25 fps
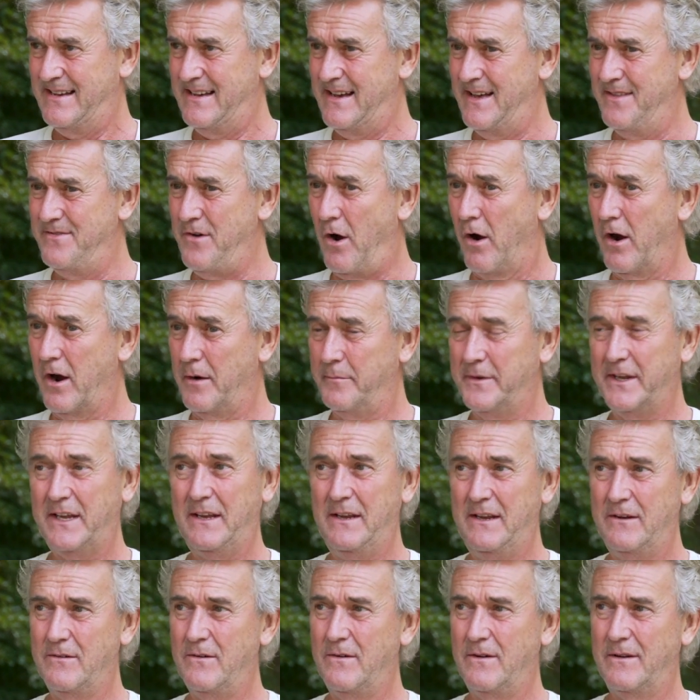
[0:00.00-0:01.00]
an
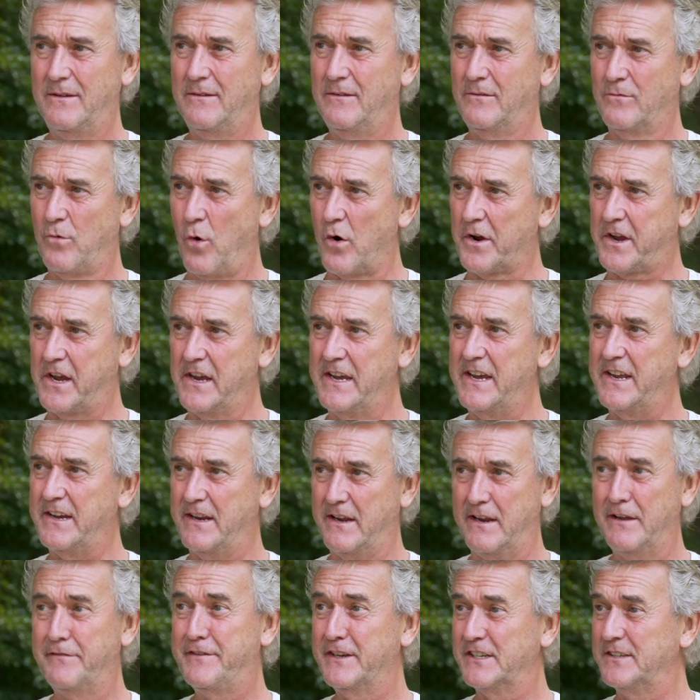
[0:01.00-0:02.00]
army walking
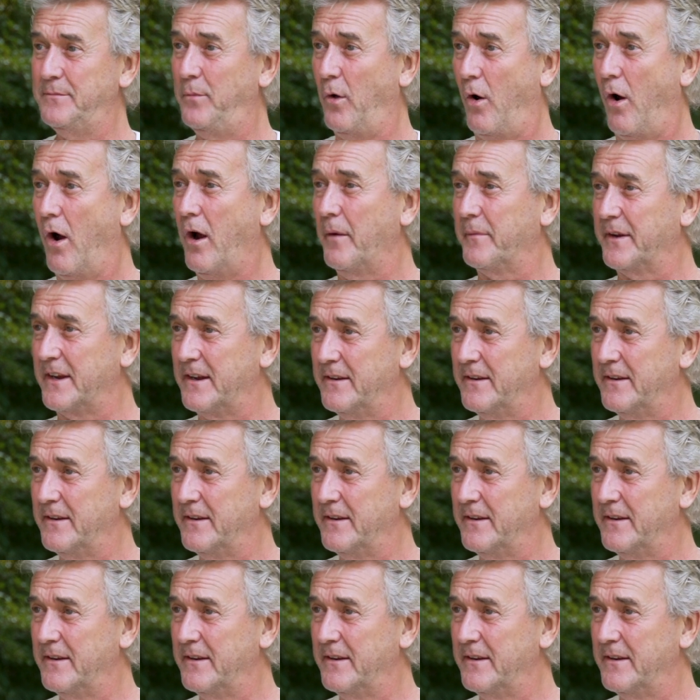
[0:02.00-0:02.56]
in, invisible army.